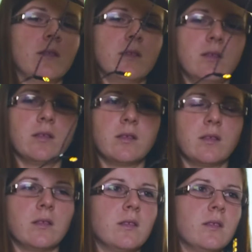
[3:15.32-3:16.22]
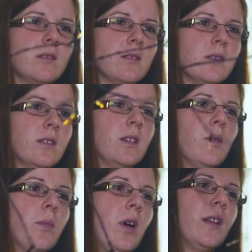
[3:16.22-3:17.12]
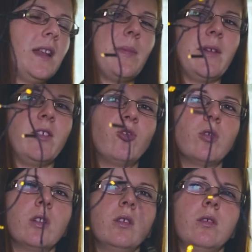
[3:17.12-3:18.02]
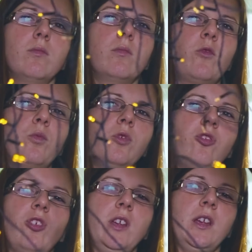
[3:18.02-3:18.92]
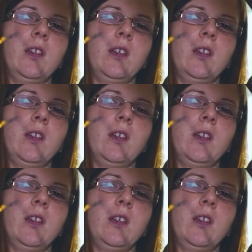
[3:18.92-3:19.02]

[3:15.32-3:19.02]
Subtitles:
it conducts heat, it's going to melt plastic and it's going to cause fire.